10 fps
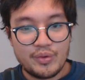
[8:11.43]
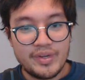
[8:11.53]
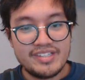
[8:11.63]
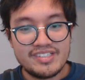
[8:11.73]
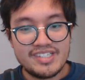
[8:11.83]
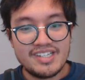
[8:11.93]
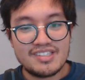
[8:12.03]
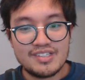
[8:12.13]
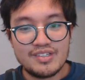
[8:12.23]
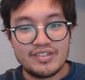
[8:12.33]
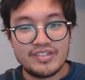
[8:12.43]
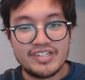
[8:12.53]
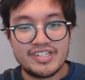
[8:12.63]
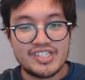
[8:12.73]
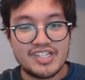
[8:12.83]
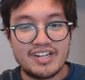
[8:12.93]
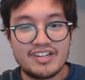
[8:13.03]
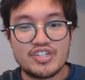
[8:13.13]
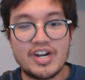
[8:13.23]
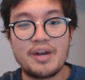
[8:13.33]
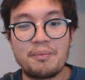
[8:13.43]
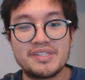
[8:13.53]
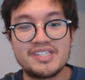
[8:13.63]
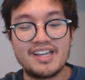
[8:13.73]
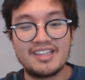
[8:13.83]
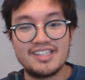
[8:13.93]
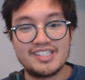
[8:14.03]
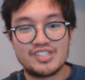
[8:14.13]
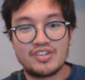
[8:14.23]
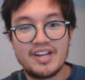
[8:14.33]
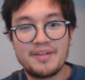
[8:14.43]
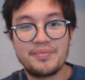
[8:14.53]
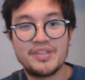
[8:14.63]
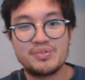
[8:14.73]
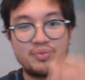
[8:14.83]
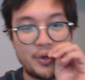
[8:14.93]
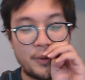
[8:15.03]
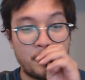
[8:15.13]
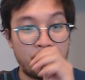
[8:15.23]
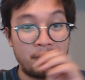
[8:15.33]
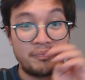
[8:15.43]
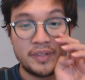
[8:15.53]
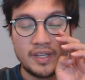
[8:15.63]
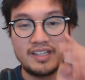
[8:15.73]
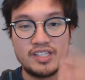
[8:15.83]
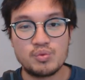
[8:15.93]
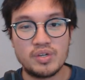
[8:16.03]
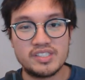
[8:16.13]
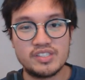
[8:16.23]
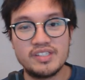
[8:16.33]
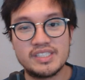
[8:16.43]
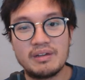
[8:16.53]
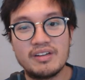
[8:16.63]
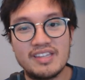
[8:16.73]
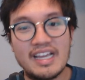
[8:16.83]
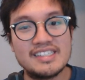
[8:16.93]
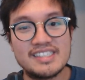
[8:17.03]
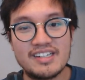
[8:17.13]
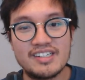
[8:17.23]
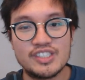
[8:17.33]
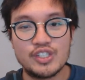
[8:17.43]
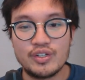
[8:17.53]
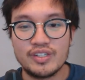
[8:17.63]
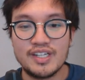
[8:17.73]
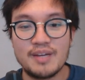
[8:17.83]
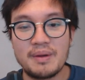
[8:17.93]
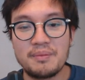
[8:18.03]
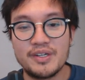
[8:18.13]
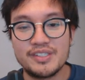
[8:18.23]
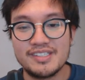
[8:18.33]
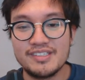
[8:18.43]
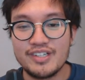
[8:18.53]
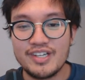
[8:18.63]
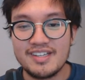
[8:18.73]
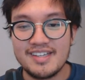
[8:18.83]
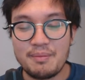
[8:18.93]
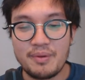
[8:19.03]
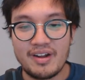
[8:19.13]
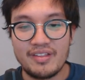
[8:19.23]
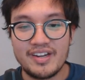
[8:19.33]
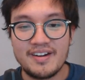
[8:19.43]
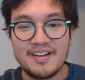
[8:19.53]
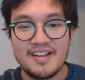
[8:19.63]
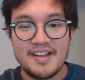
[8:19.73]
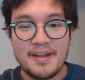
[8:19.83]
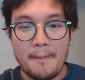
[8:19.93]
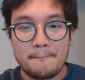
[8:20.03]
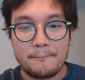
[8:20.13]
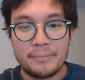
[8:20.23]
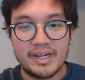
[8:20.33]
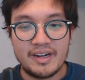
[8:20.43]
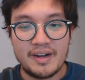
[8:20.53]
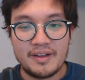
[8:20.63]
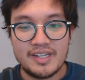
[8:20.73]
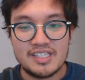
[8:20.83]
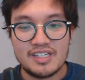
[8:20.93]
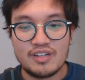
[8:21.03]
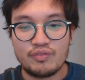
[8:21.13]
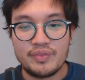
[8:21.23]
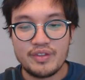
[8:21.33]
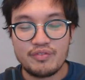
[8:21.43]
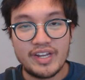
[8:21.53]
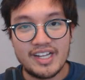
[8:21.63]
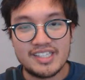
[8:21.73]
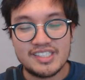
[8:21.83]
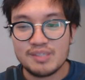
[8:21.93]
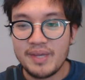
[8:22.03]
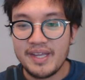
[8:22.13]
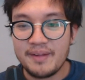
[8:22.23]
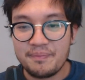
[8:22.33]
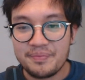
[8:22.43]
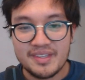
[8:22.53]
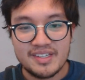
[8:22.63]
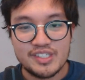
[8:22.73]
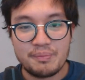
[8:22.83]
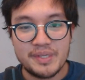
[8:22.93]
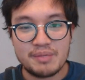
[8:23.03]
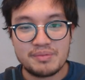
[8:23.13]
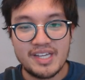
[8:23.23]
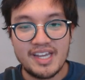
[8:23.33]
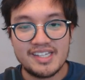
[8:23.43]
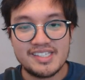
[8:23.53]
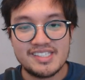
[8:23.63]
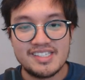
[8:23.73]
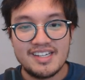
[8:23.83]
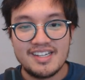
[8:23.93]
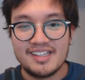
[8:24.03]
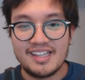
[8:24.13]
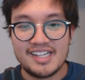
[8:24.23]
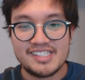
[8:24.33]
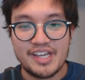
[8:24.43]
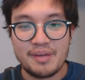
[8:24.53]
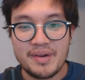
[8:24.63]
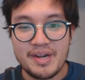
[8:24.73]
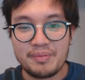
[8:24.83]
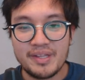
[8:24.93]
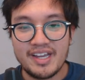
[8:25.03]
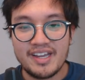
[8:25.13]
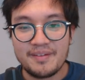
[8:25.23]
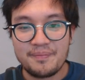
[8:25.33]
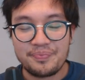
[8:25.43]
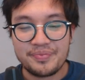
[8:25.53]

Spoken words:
Queen to d2. You're just gonna try to protect this, right? This row. Okay, this rook is doing some good things here, so it might be good to keep it around there. But you need to defend against his mate. So bishop takes. Last Hail Mary play.